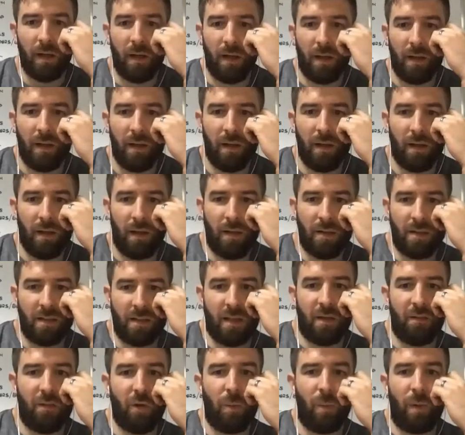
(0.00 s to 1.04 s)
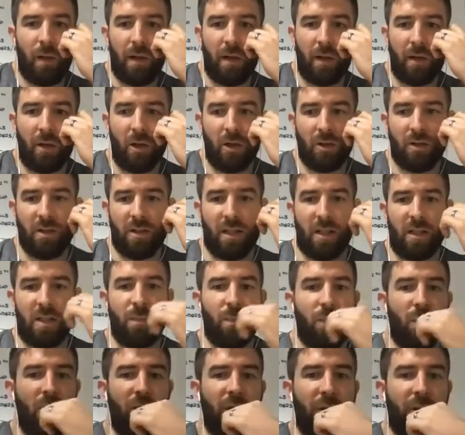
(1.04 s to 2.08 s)
and as I said, if you're playing a contact
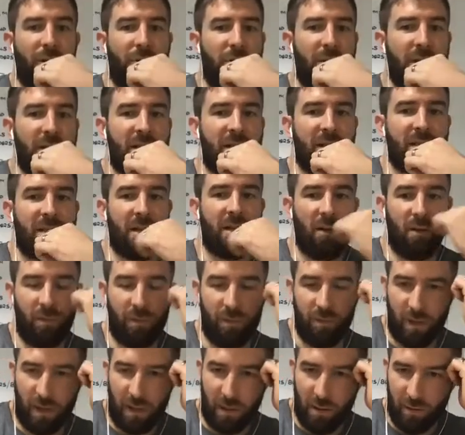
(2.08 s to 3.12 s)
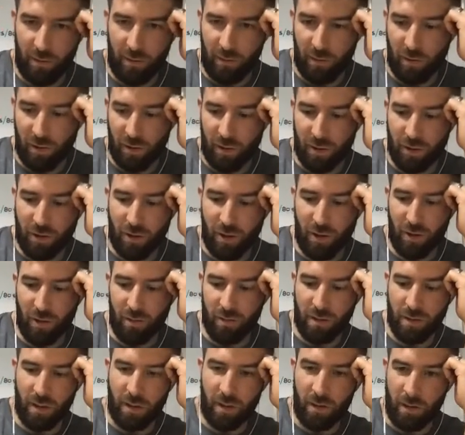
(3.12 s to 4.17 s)
sport, the risk is out of your control.
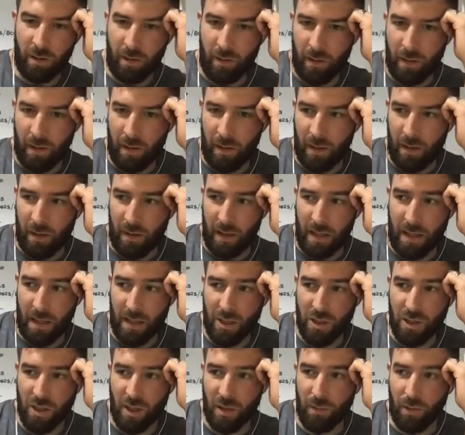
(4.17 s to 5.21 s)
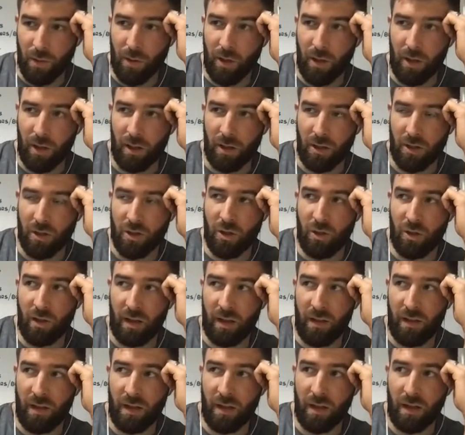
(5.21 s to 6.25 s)
So in a gym, you are in control, and
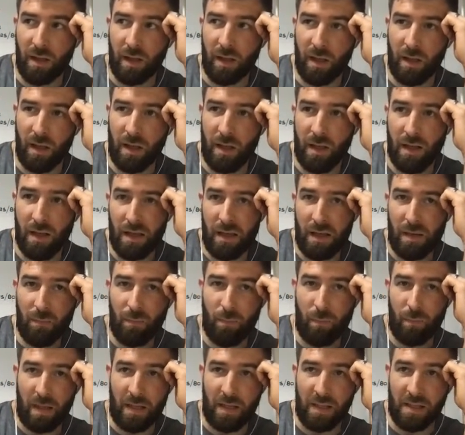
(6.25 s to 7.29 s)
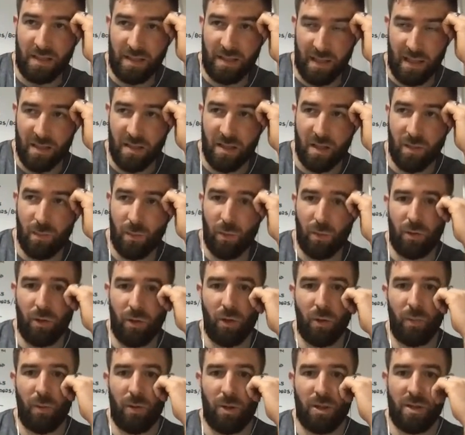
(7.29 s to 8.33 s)
I think being sensible and
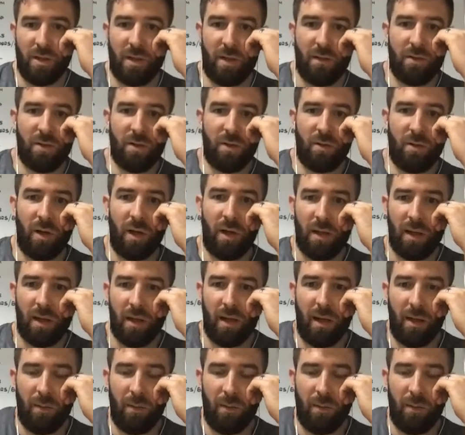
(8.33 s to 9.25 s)
not push yourself too hard. Like,